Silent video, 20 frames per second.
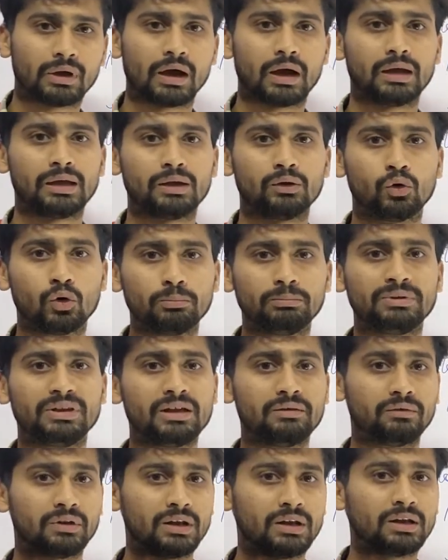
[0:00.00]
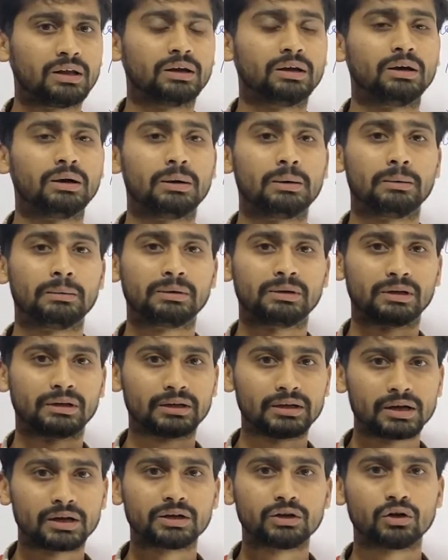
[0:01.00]
I hope they will
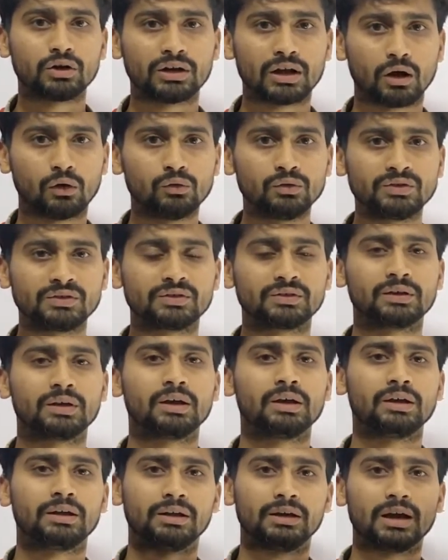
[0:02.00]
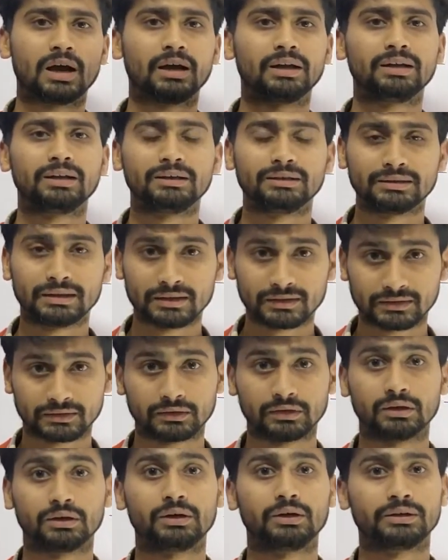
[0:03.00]
clear your doubts regarding
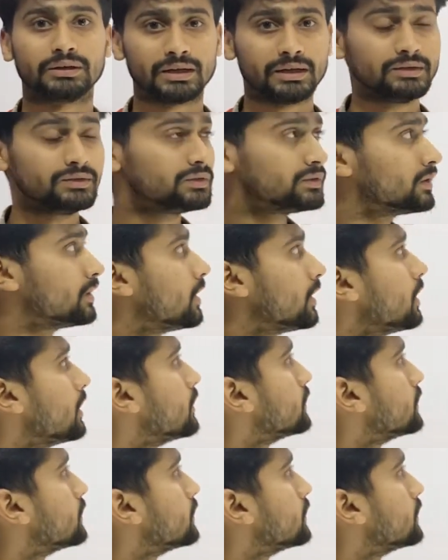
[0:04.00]
this tense.